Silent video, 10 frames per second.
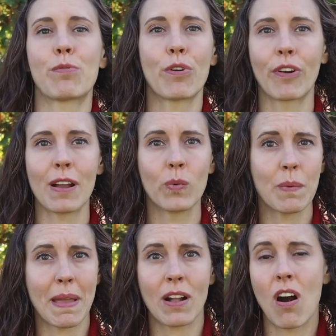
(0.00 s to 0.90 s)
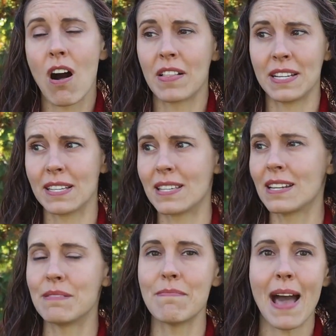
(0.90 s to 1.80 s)
program we may call an
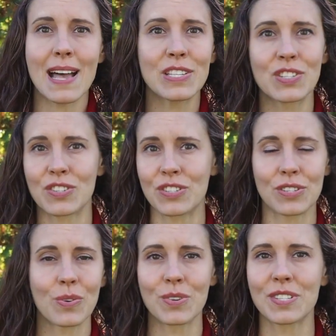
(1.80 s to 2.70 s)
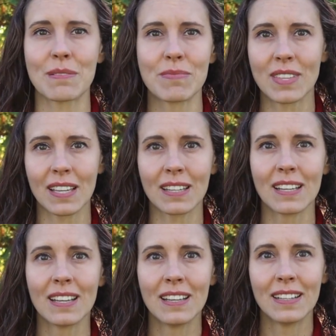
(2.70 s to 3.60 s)
ascended master or something.
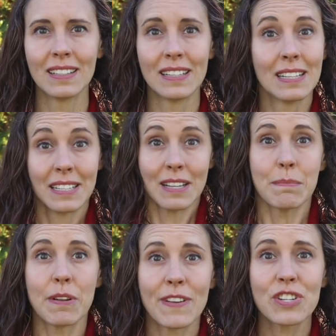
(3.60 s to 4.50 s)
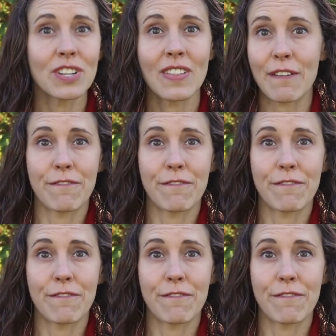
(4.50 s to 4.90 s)
But eventually that